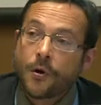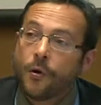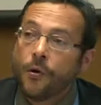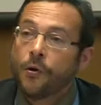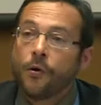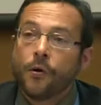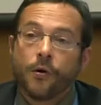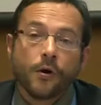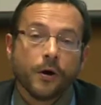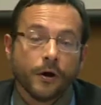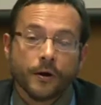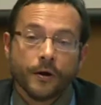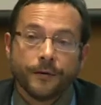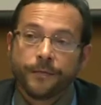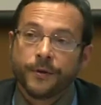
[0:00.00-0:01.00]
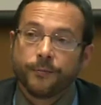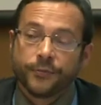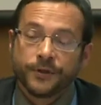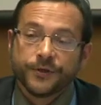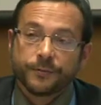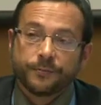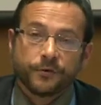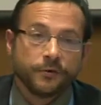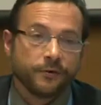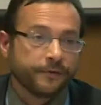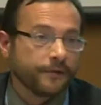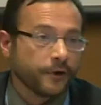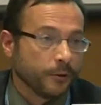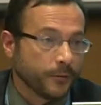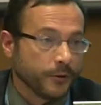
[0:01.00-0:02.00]
or the principle
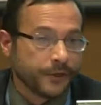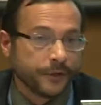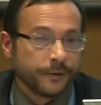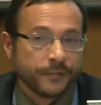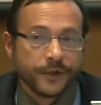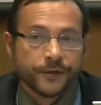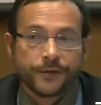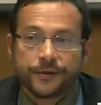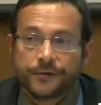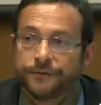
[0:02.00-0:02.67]
of common but